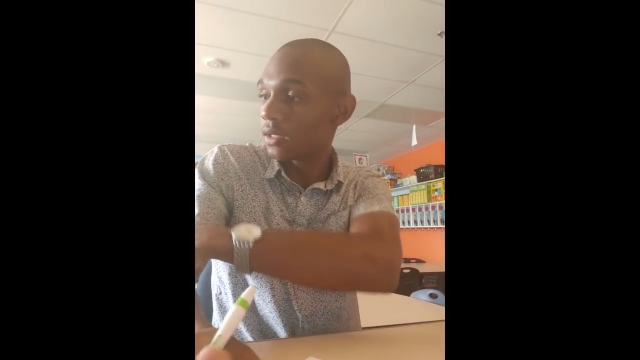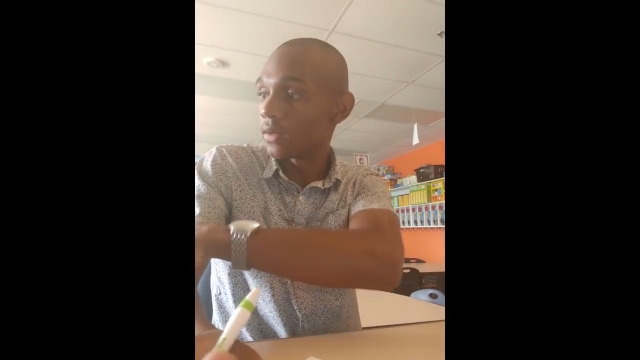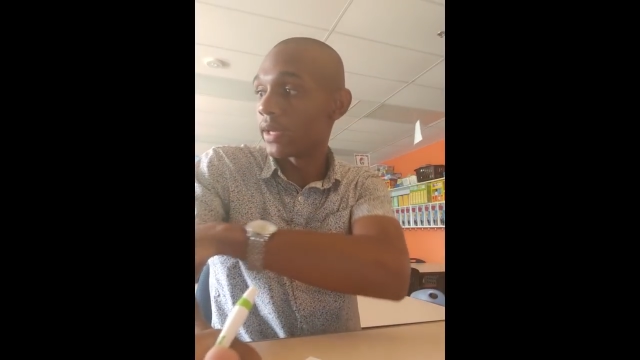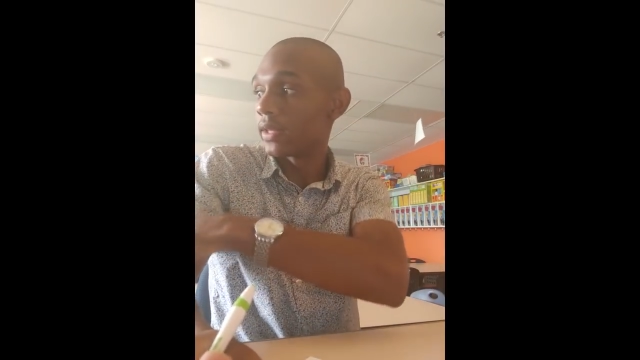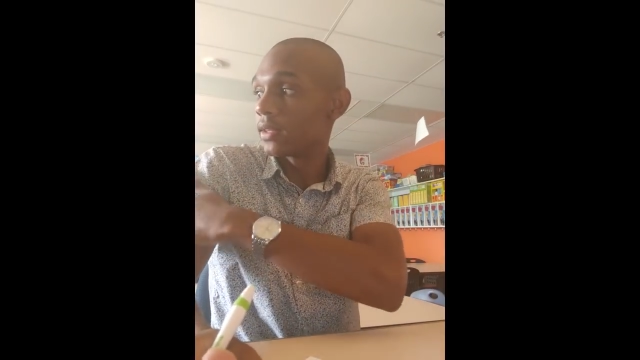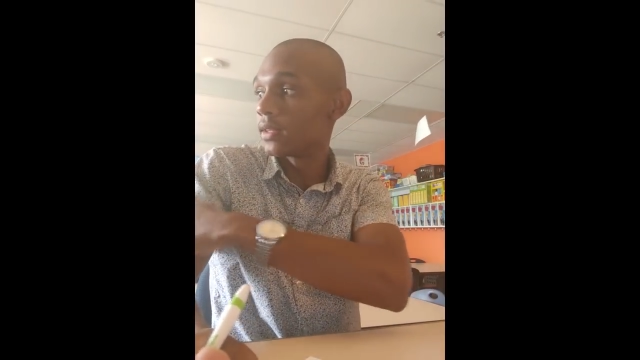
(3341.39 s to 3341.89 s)

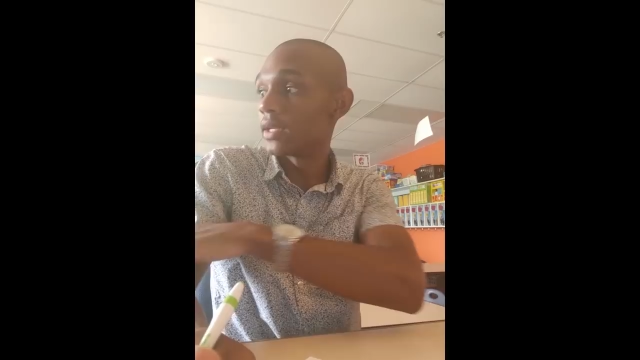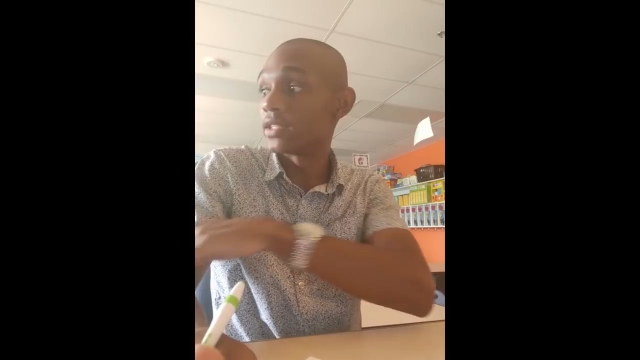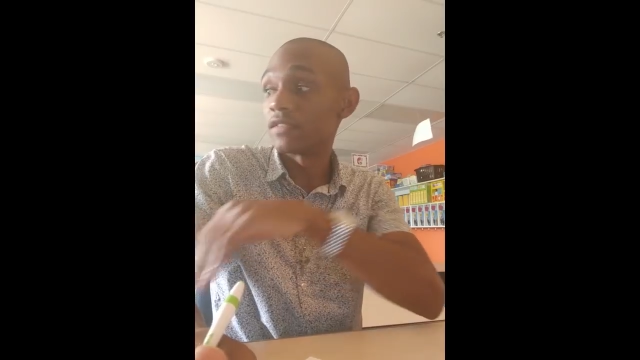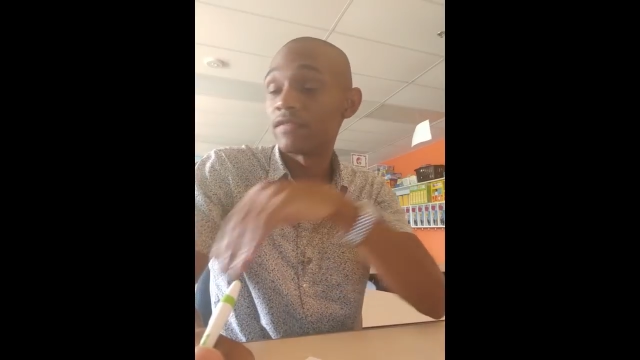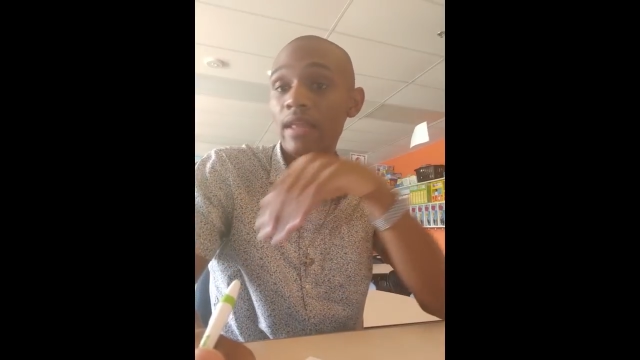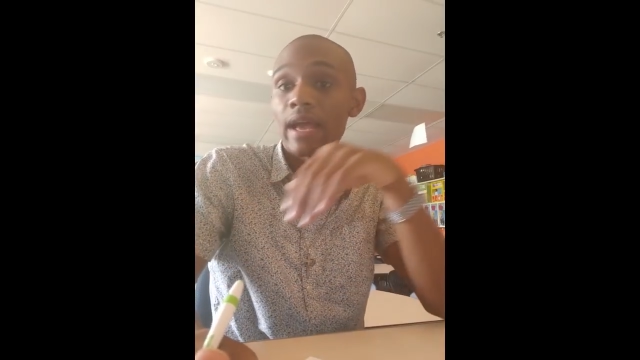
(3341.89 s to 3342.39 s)
Okay,
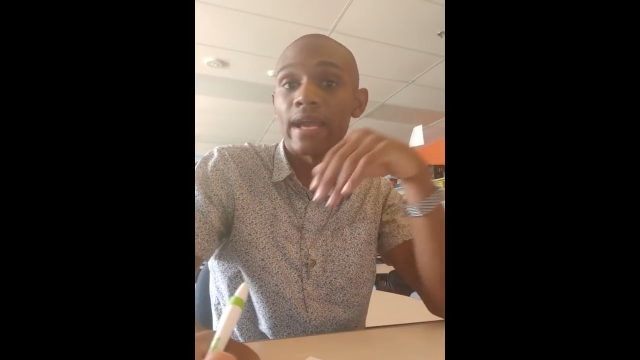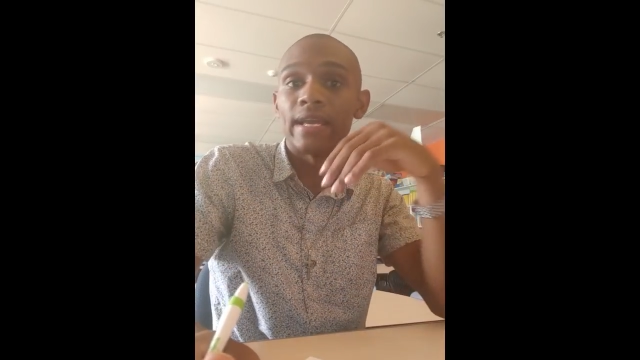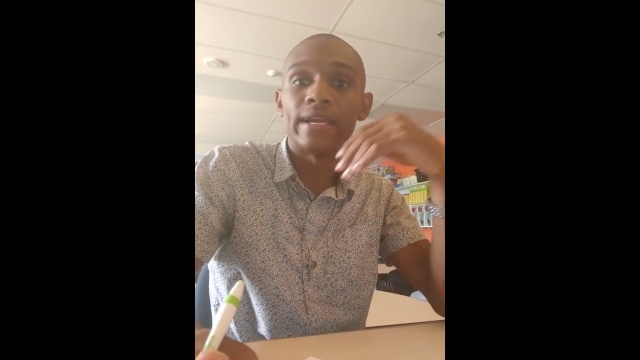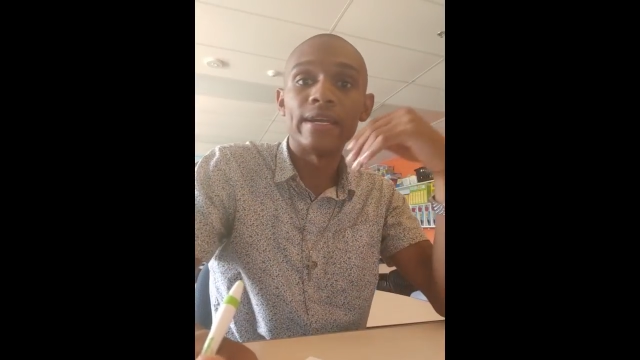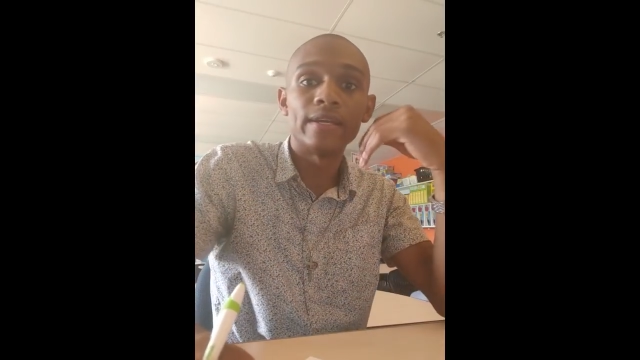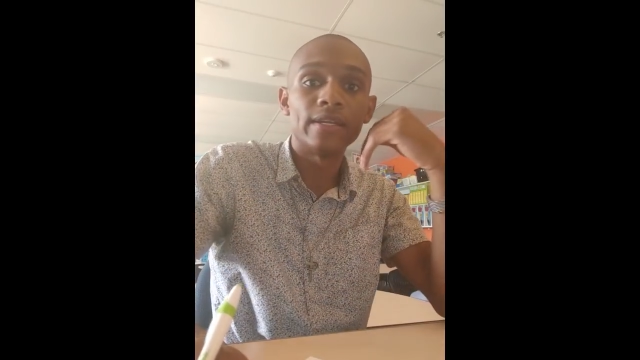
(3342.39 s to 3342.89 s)
there's a fly in
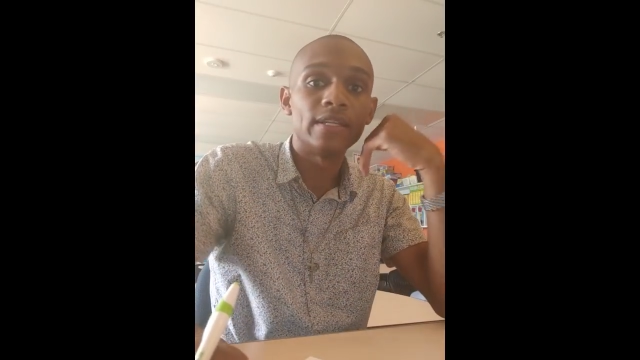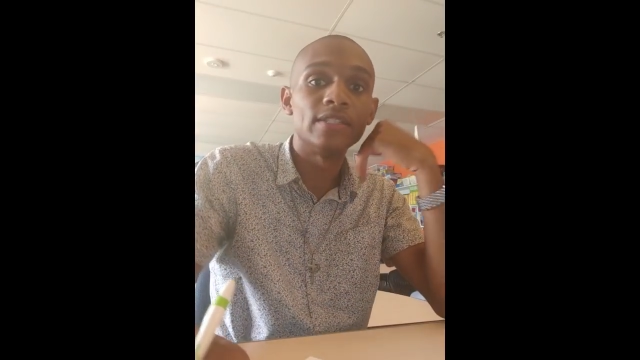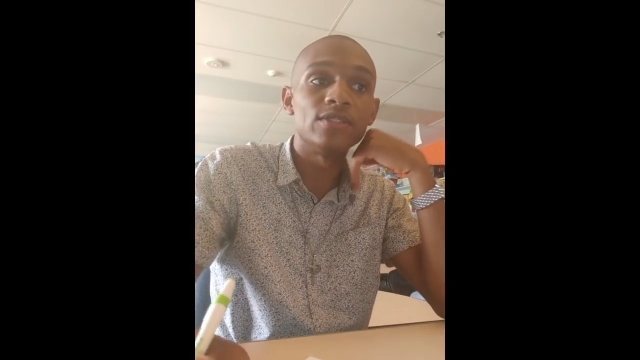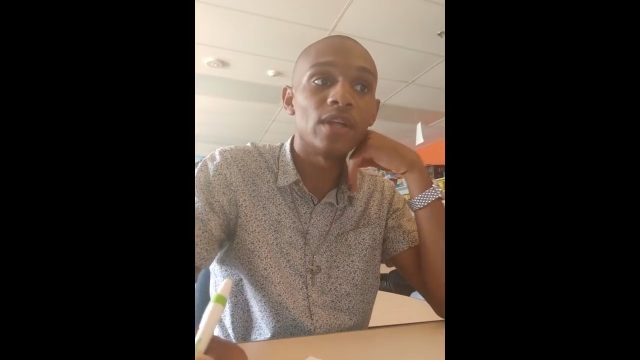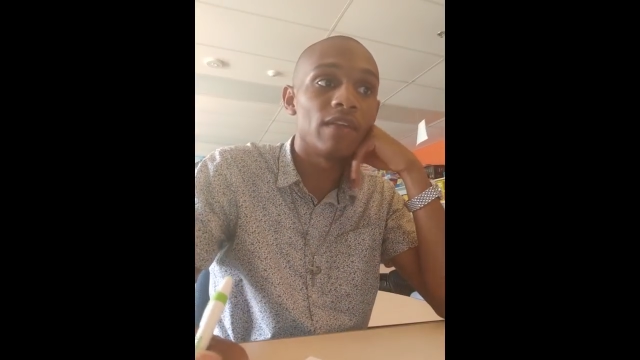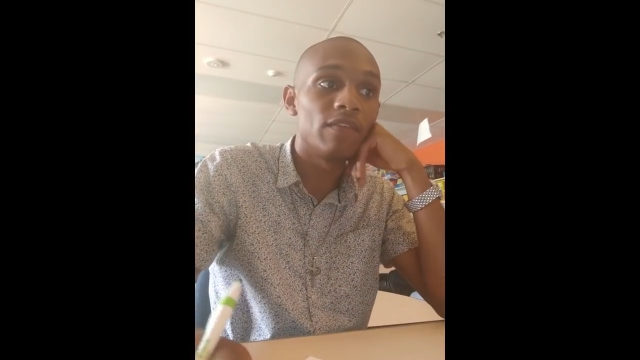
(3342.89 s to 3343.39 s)
here and
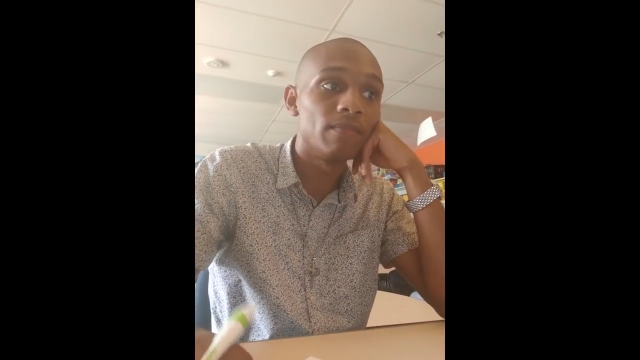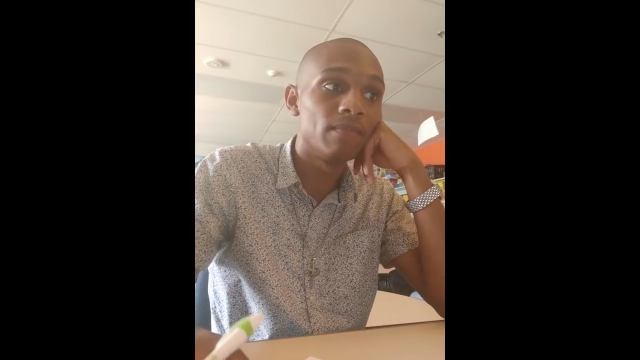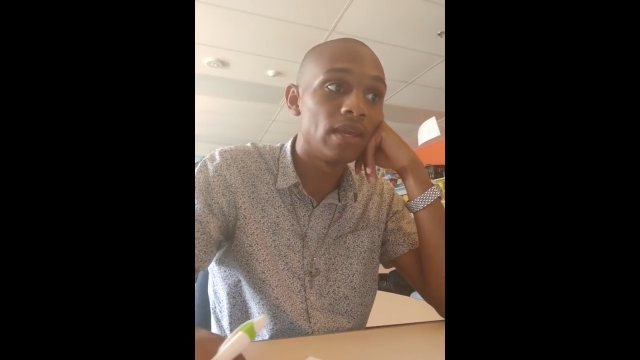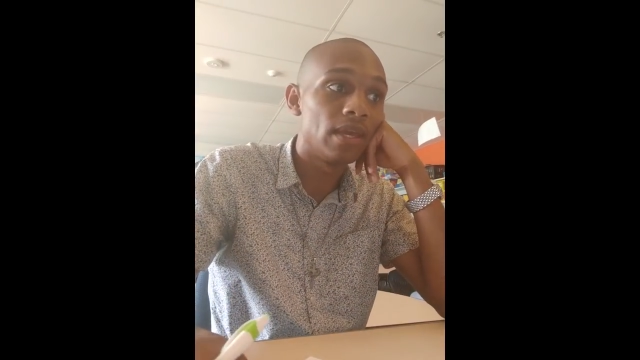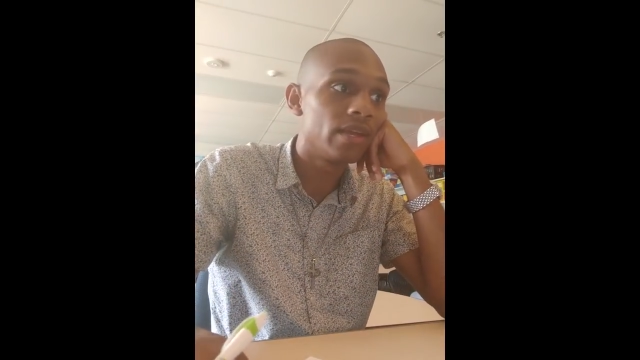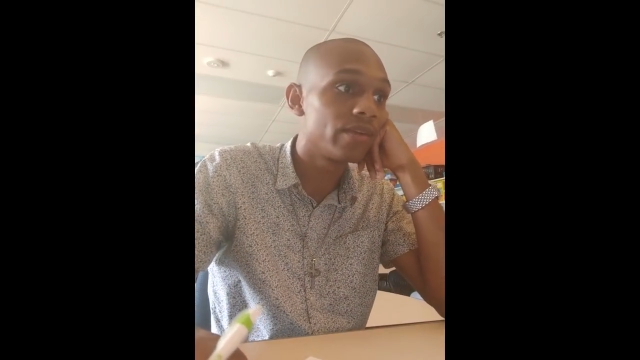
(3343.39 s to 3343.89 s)
it's driving me